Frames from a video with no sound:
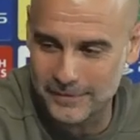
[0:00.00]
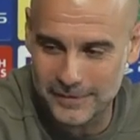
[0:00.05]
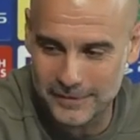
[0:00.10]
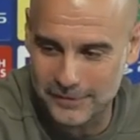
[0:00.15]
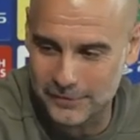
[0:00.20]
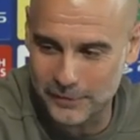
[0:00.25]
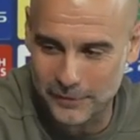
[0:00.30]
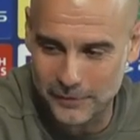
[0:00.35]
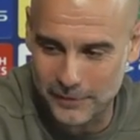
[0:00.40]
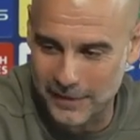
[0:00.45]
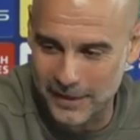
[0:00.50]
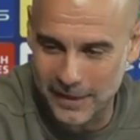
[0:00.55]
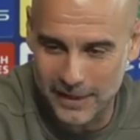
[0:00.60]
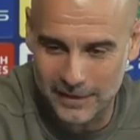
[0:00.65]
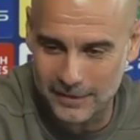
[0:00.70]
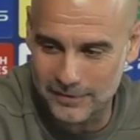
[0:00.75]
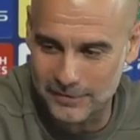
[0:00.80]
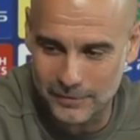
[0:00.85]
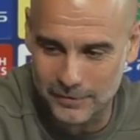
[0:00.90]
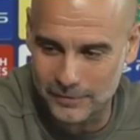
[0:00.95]
So
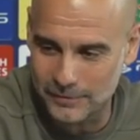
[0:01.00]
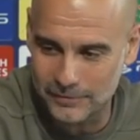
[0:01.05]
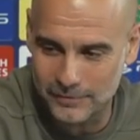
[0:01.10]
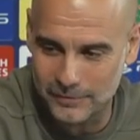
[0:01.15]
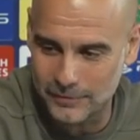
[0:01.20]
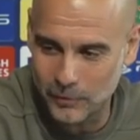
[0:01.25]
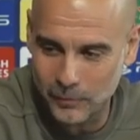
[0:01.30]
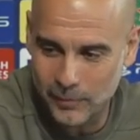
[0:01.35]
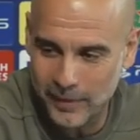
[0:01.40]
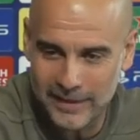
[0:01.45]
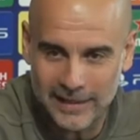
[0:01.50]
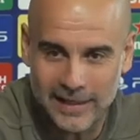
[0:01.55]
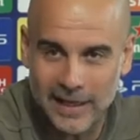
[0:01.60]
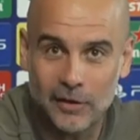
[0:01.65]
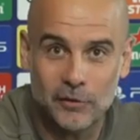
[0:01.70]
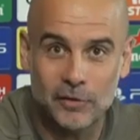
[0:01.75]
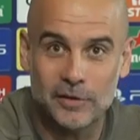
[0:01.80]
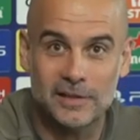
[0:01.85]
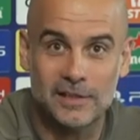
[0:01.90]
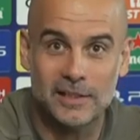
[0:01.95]
again, so nobody
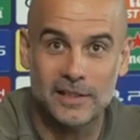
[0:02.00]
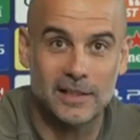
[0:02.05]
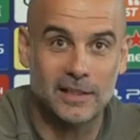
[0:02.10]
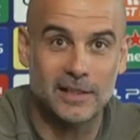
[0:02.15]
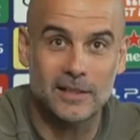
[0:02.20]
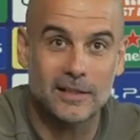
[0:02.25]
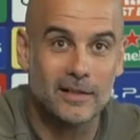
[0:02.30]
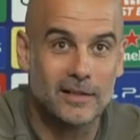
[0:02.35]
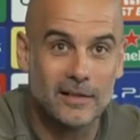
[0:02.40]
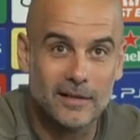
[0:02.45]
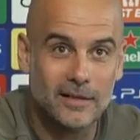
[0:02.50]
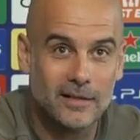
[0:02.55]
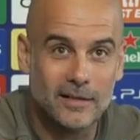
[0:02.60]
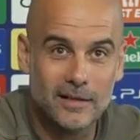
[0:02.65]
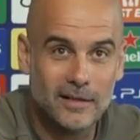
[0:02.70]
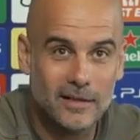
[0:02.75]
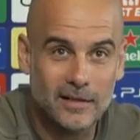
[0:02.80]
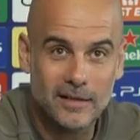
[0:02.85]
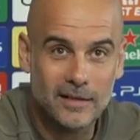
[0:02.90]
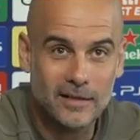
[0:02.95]
guarantee
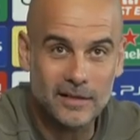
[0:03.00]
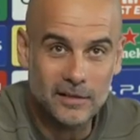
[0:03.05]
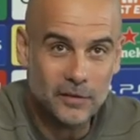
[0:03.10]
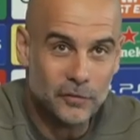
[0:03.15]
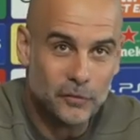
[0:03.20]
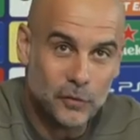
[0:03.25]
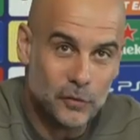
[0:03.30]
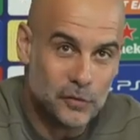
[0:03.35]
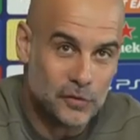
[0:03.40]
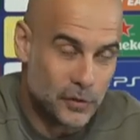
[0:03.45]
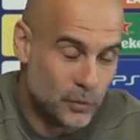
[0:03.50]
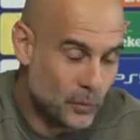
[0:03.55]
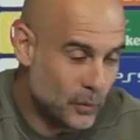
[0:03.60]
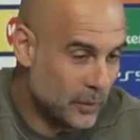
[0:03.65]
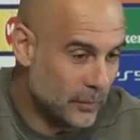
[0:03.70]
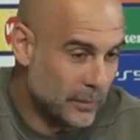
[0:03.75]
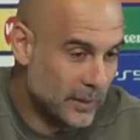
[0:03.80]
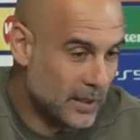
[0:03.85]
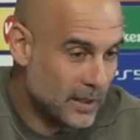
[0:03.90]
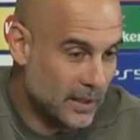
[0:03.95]
in the future we'll
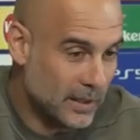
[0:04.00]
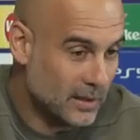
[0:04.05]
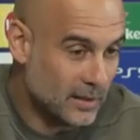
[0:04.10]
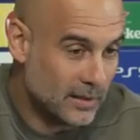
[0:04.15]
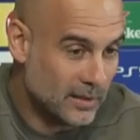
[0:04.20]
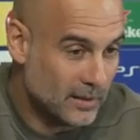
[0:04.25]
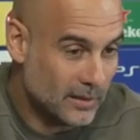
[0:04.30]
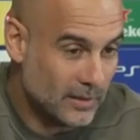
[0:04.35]
be here.